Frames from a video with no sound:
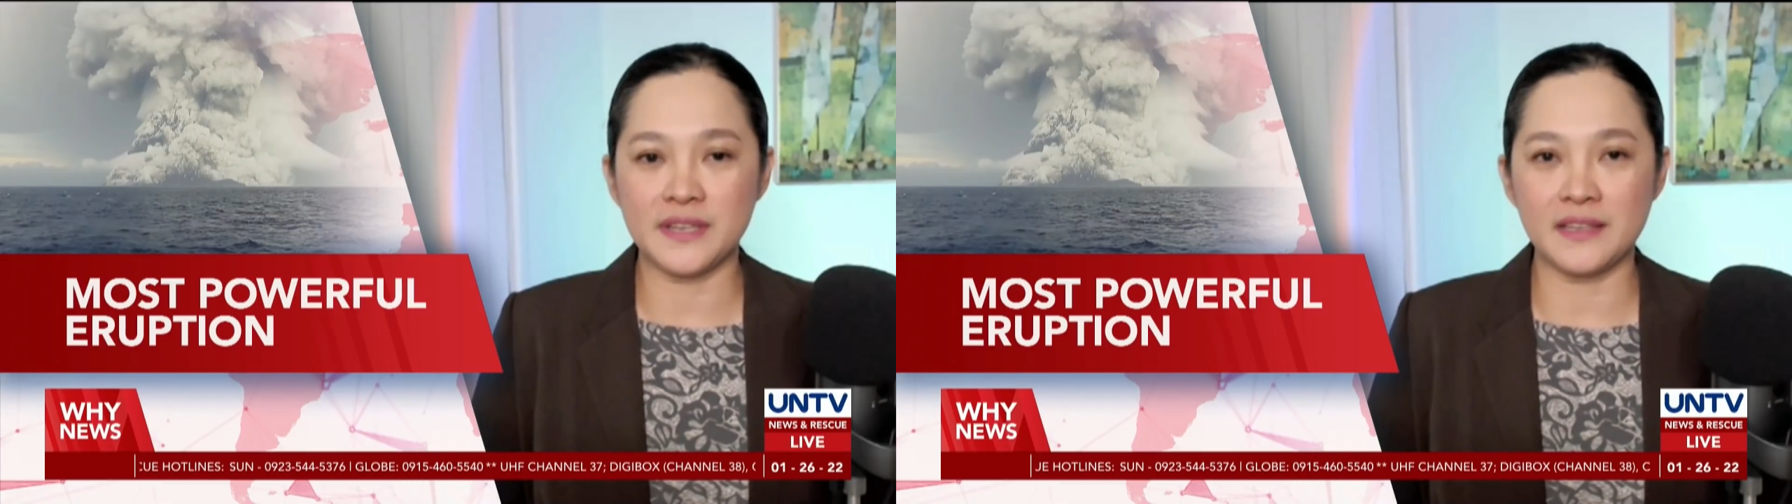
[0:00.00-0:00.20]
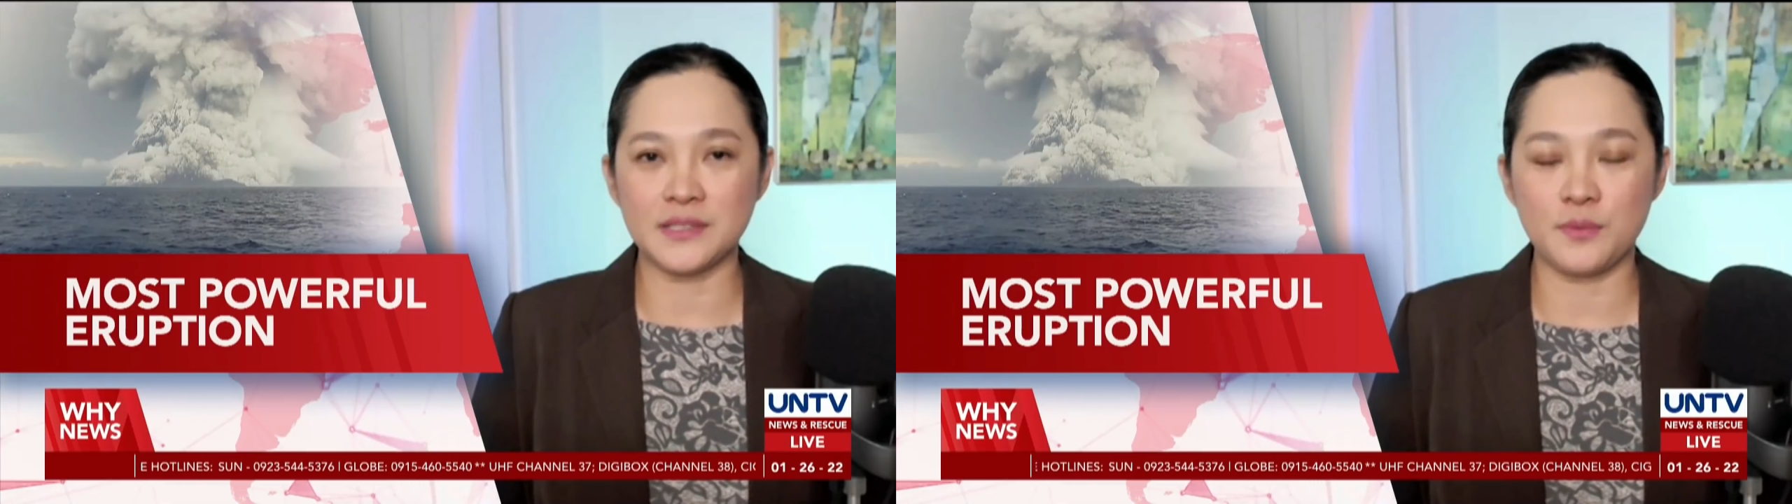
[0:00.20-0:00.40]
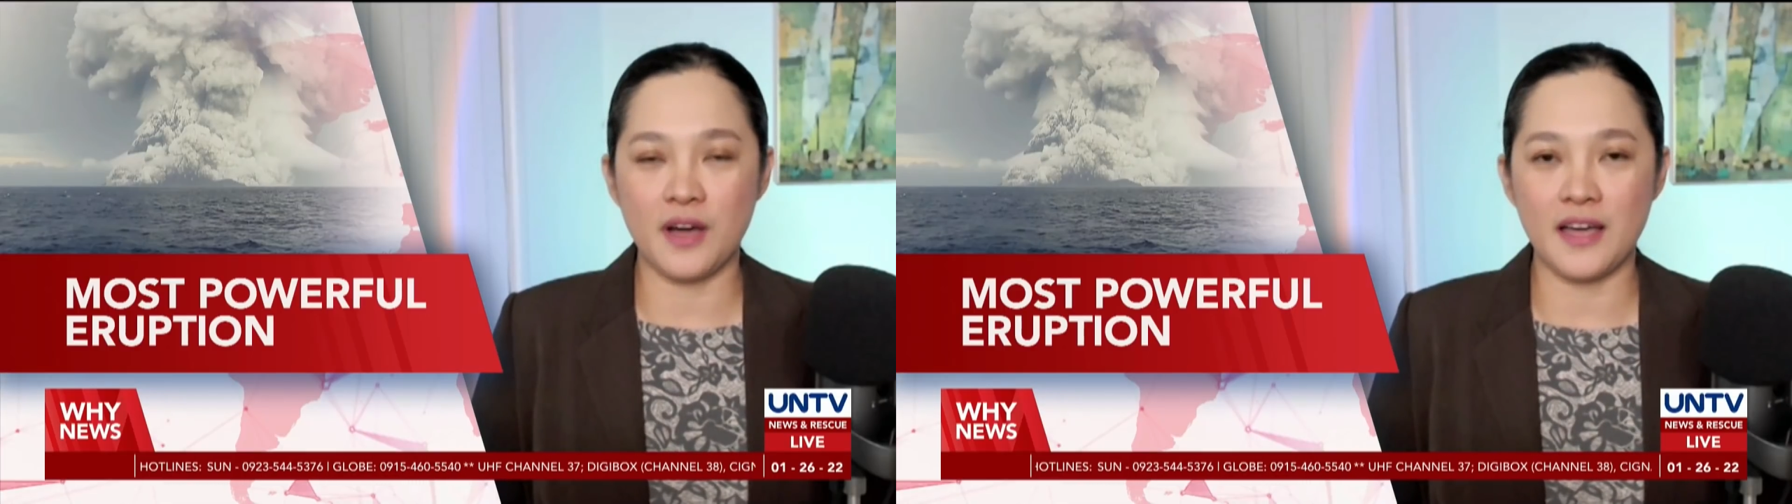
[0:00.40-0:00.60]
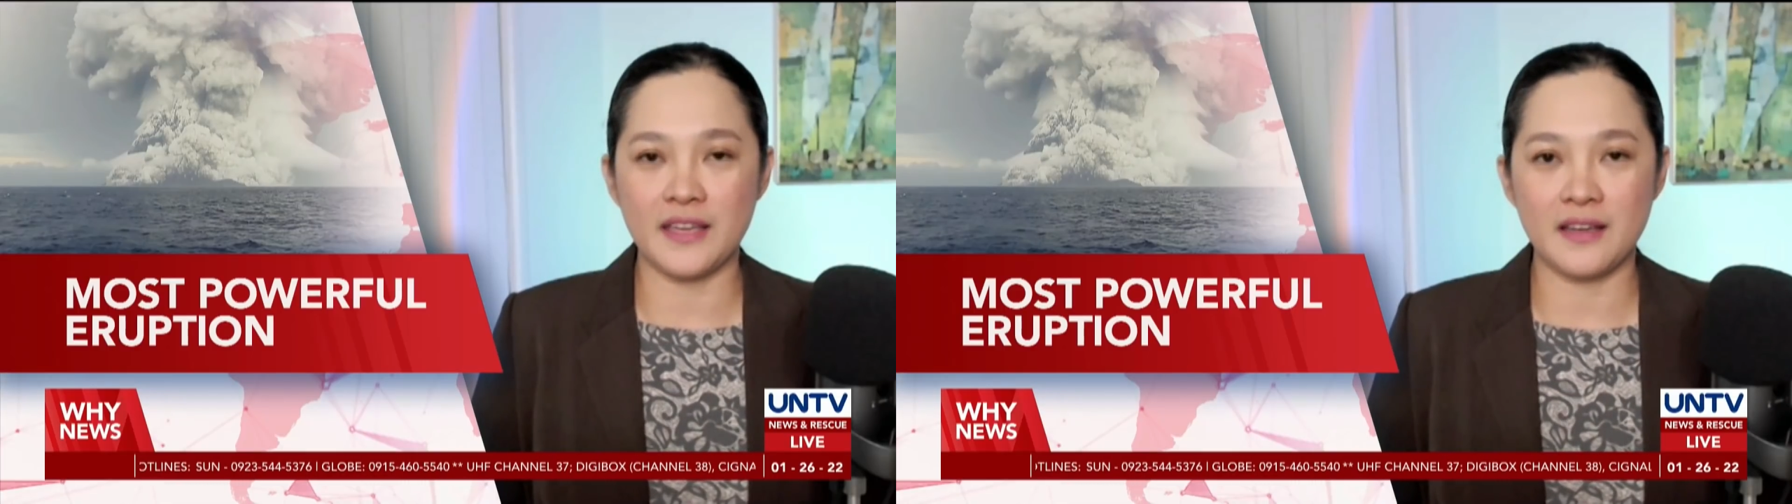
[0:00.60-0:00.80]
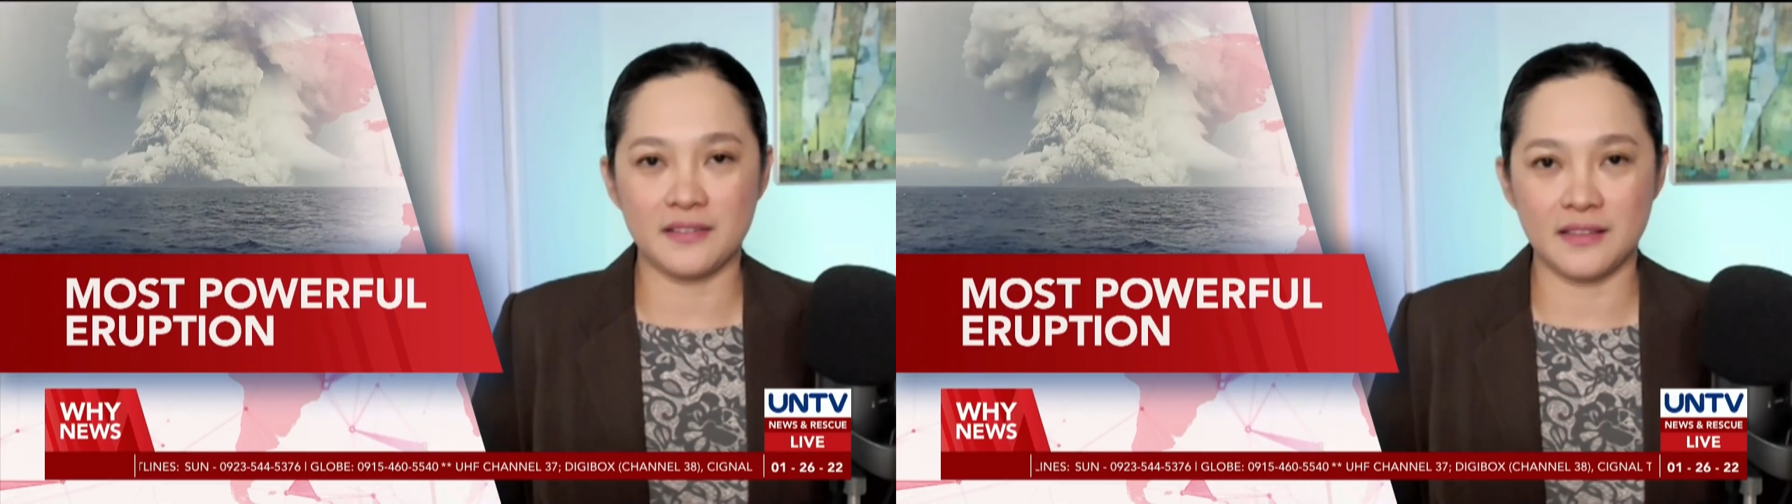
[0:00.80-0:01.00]
tell us
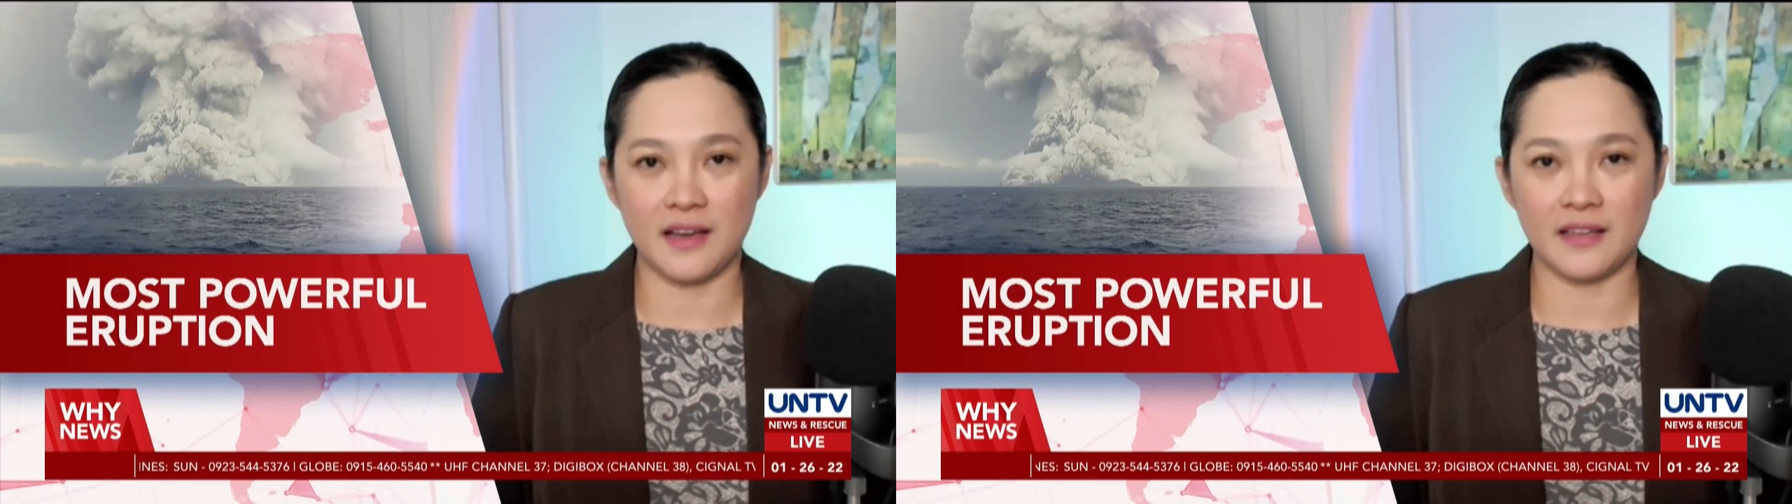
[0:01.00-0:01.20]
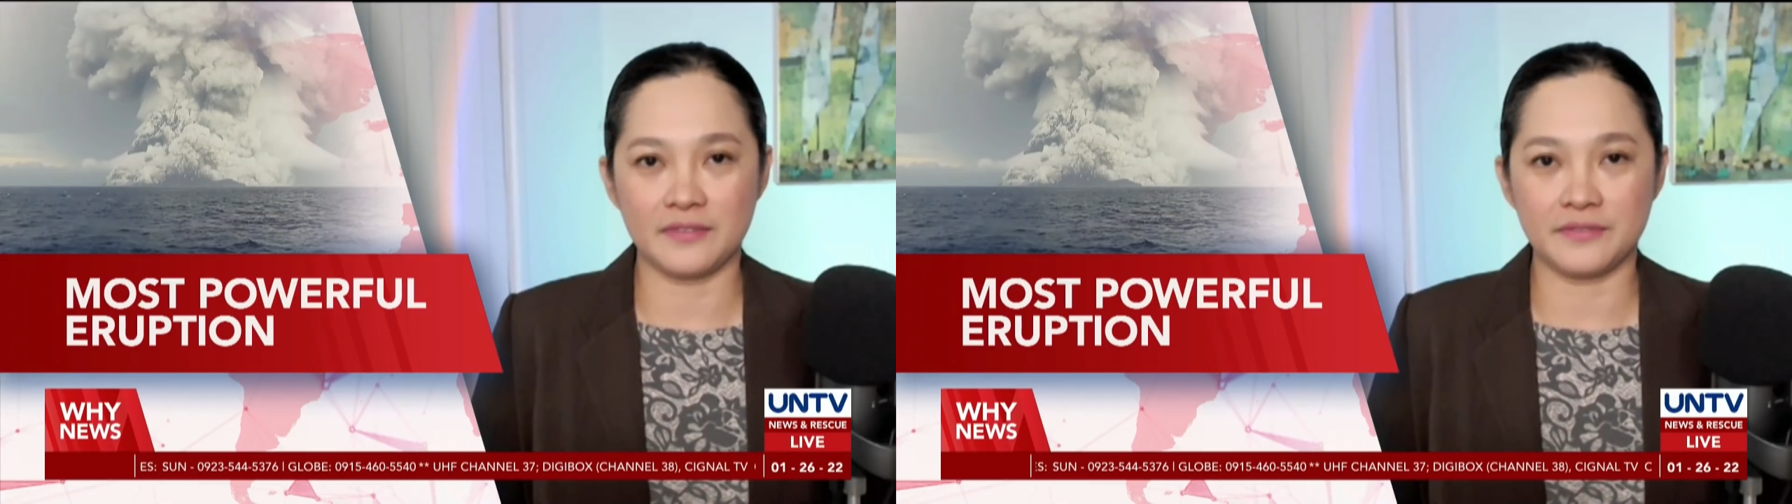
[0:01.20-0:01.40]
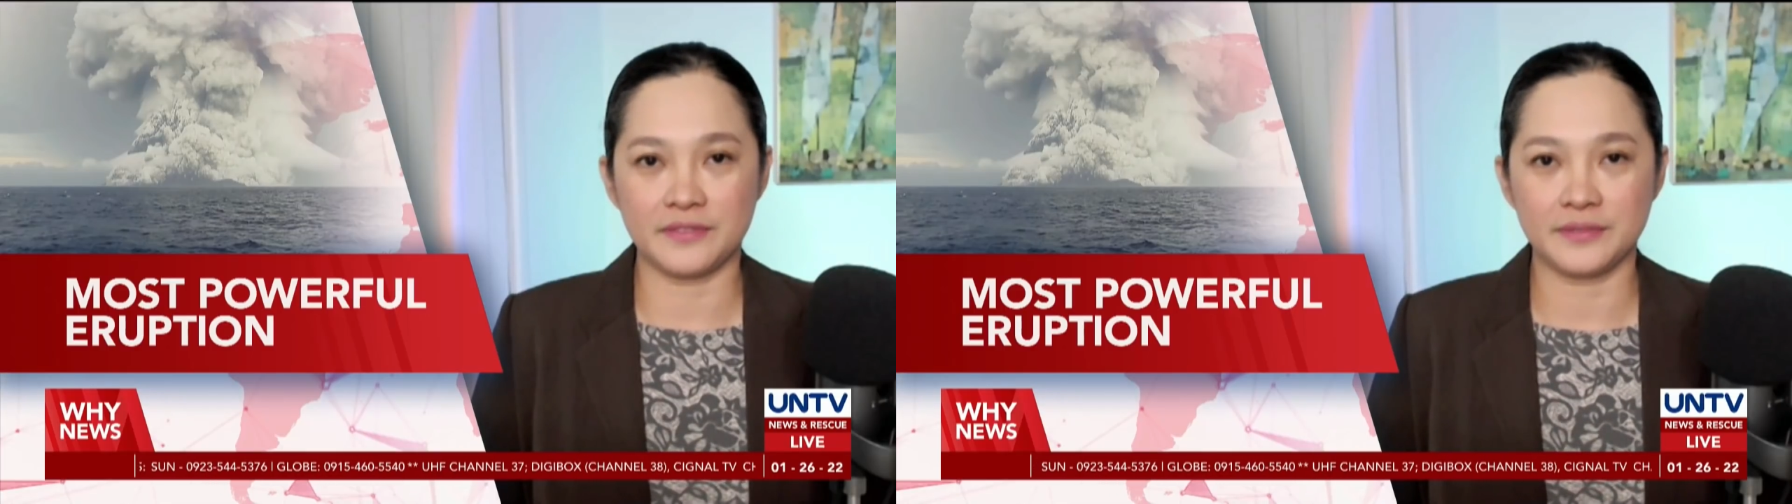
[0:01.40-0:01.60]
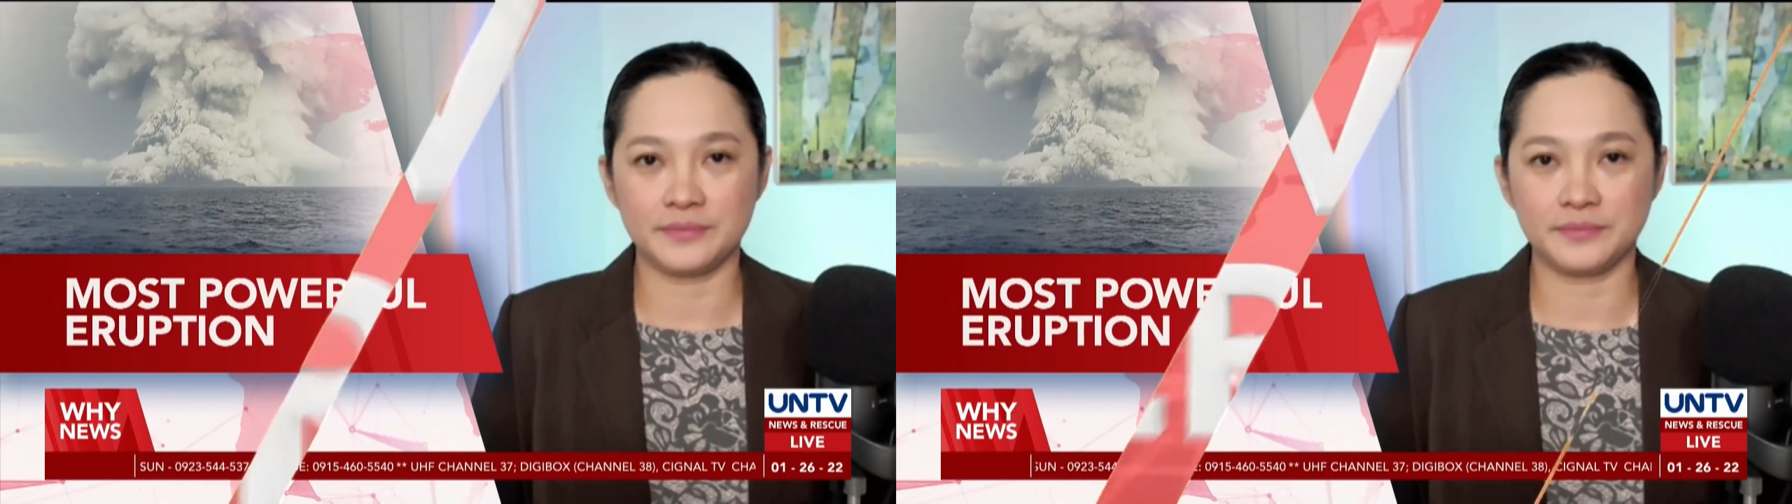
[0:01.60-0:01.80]
why live.